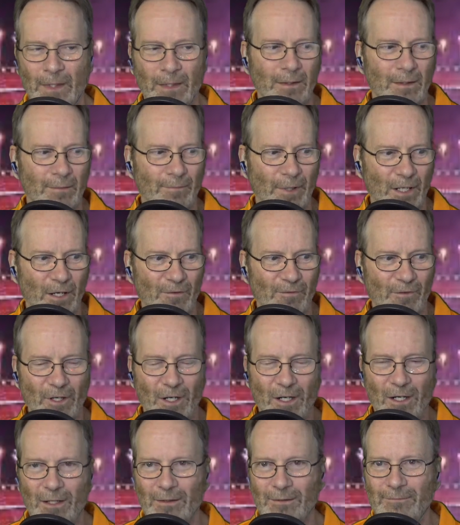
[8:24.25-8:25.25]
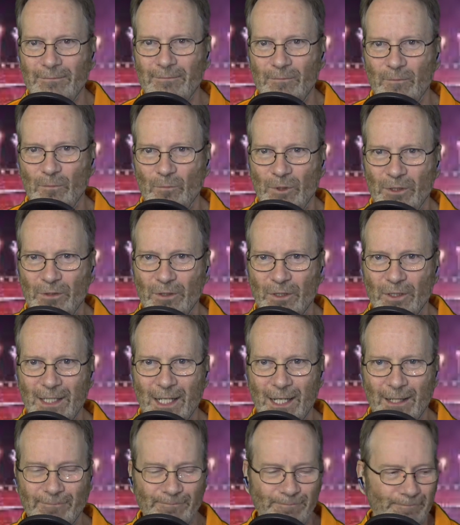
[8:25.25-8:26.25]
But overall, real good
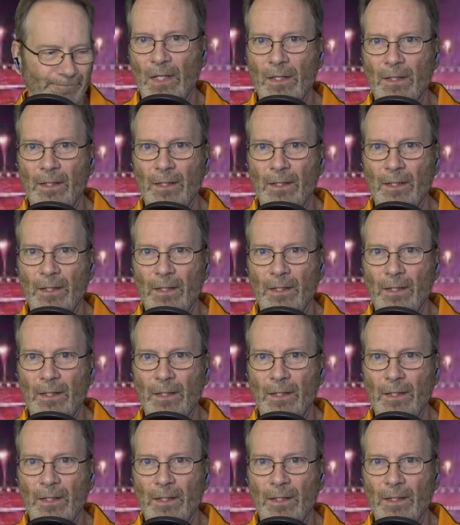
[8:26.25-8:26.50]
game.